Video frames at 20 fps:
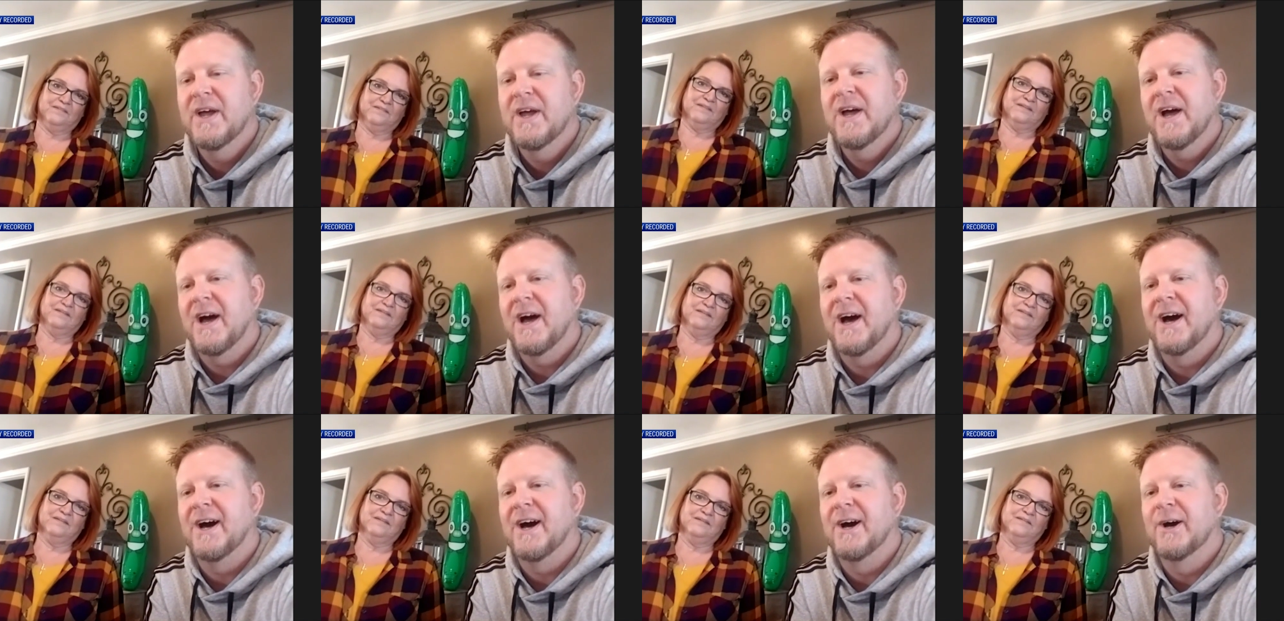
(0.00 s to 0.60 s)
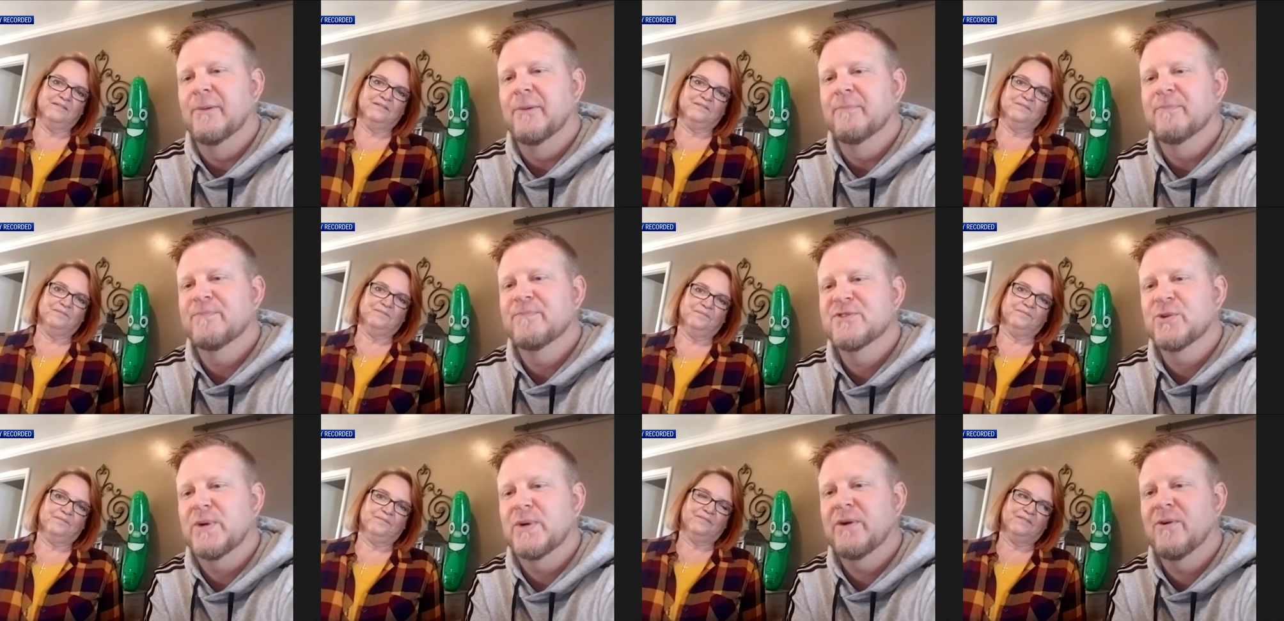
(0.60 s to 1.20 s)

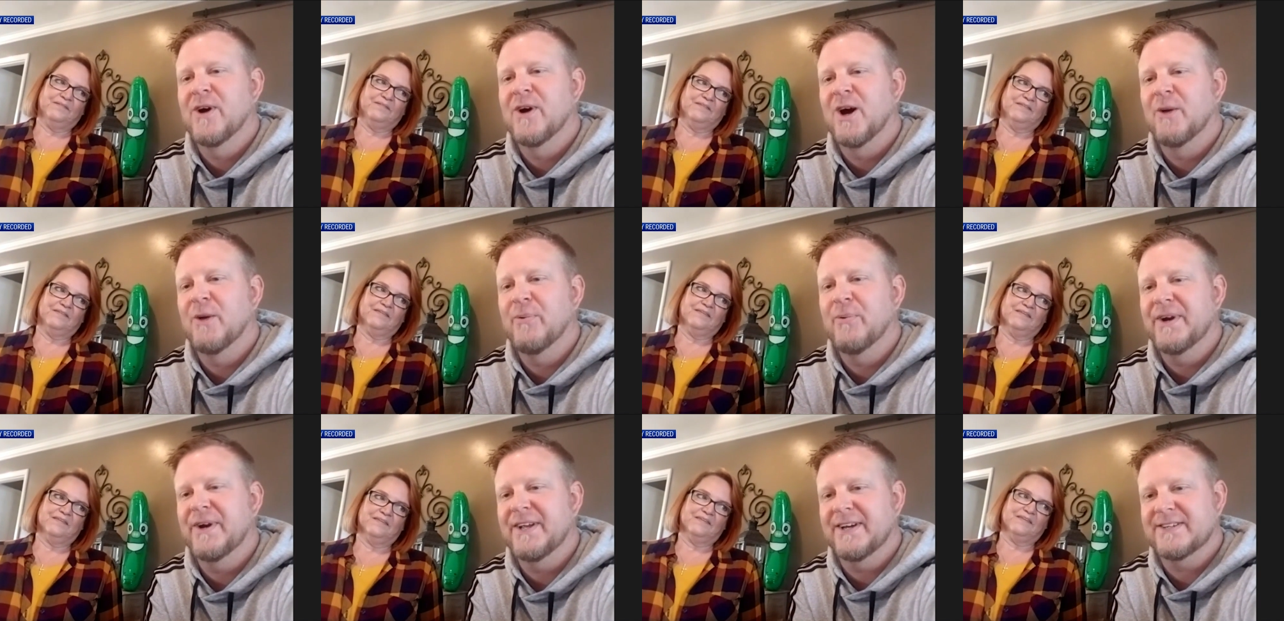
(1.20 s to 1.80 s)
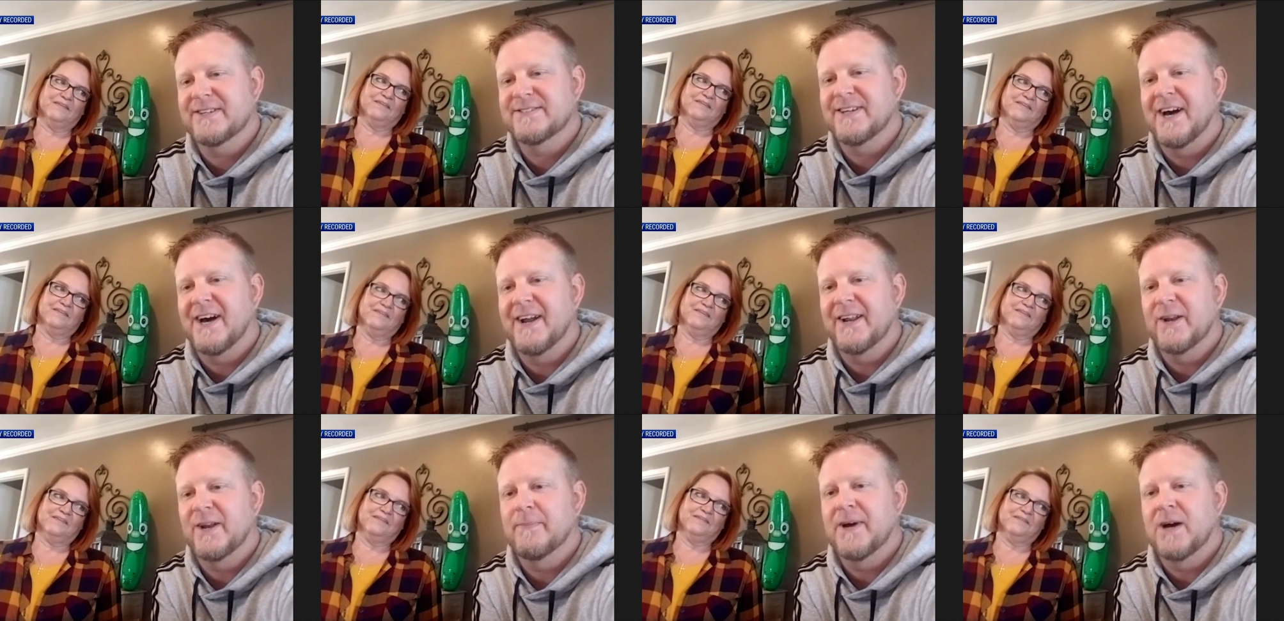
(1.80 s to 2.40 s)
Speaker 1: Um, so we were all pretty
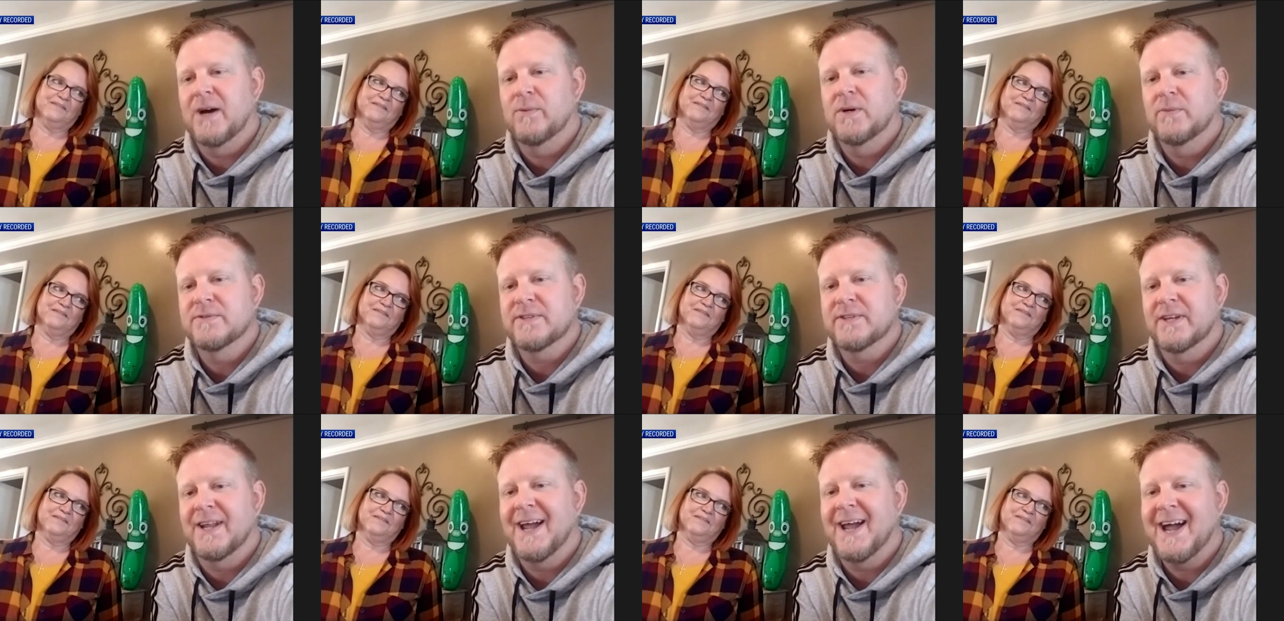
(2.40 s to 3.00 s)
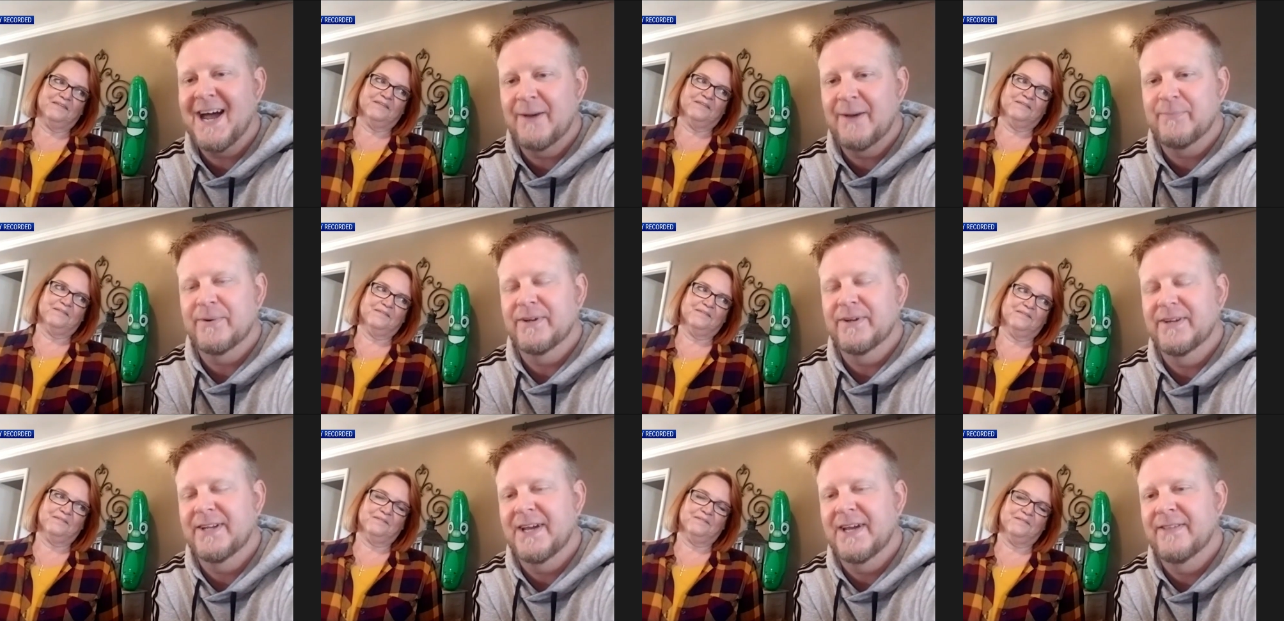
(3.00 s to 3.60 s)
excited about what was going to happen.